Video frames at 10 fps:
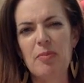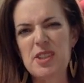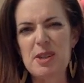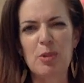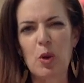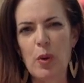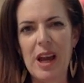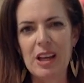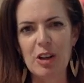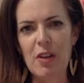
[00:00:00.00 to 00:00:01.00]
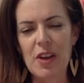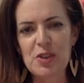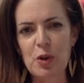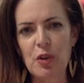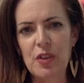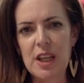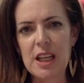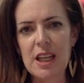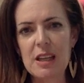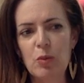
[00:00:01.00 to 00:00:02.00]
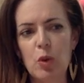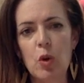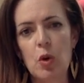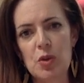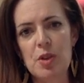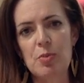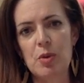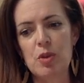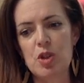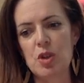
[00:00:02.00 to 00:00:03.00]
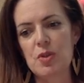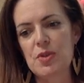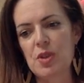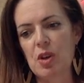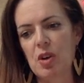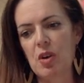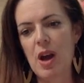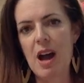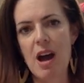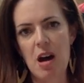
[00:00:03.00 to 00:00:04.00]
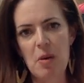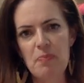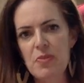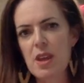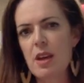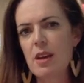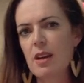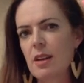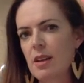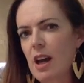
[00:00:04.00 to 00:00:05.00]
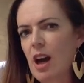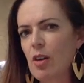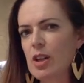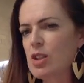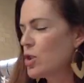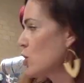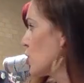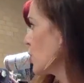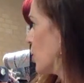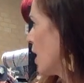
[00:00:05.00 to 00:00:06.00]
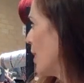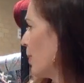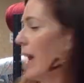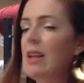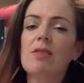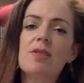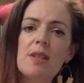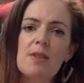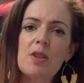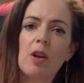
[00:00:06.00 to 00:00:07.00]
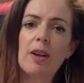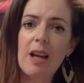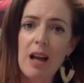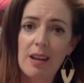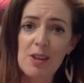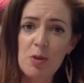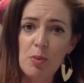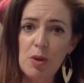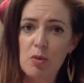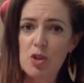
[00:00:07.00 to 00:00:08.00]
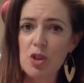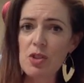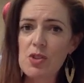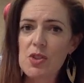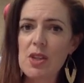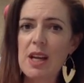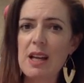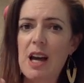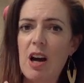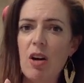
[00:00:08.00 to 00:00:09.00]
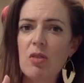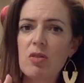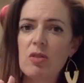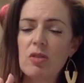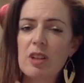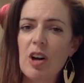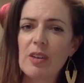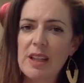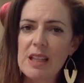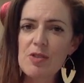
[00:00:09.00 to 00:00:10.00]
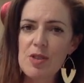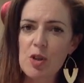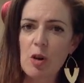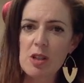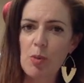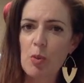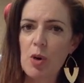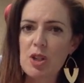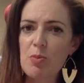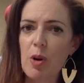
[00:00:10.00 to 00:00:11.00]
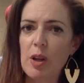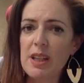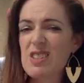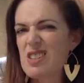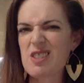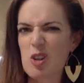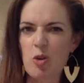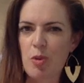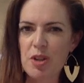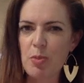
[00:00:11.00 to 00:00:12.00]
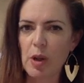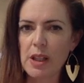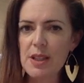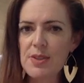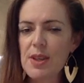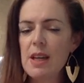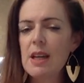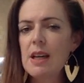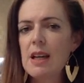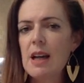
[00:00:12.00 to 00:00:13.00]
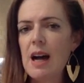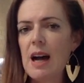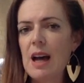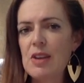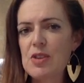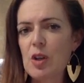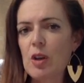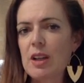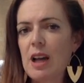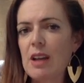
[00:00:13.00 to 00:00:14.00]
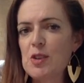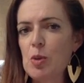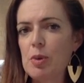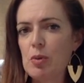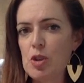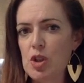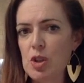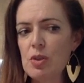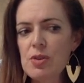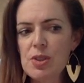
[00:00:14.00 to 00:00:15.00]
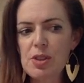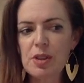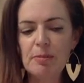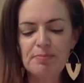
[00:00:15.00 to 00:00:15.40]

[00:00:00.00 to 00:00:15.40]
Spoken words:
similar weight, that sort of thing, will also be reduced. So our current tri-blends in solid colours will be reduced, and our currently in stock double brush polys and single brush polys in solid colours will be reduced.